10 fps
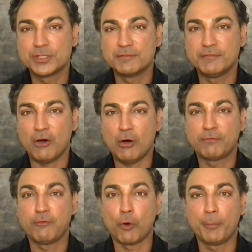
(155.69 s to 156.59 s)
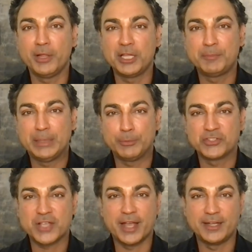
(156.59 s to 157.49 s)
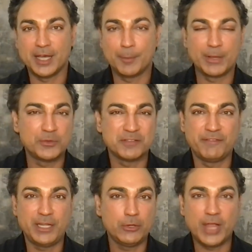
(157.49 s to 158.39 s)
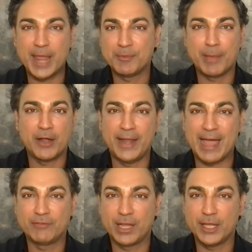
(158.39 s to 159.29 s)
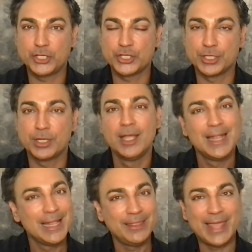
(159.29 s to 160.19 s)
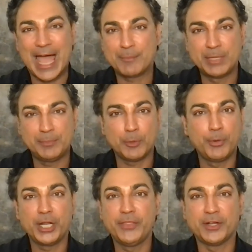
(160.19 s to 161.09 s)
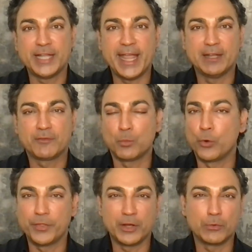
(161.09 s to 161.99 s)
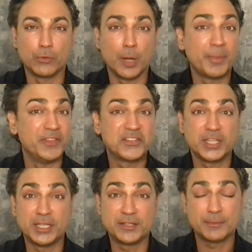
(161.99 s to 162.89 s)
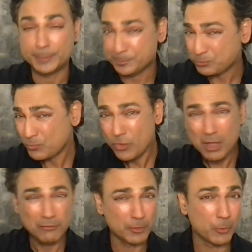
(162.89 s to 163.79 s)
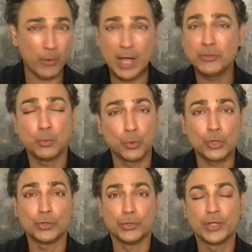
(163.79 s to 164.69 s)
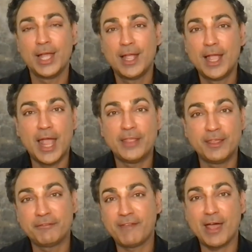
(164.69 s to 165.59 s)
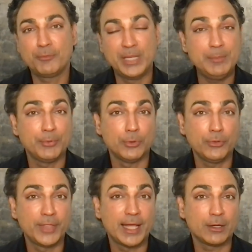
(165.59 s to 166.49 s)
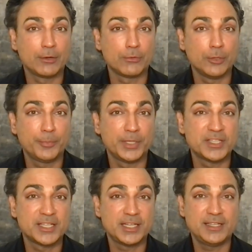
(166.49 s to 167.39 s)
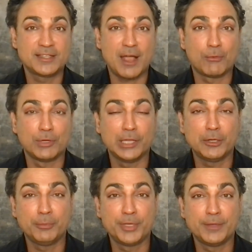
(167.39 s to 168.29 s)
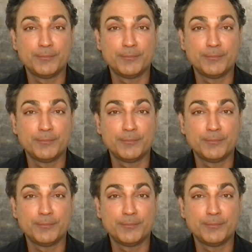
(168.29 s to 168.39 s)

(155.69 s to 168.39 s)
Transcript: involved, four million people signed up. It was a video game about navigation. They had people put in their data from where they grew up in the cities from around the world. And they found people that grew up in cities that were a little bit,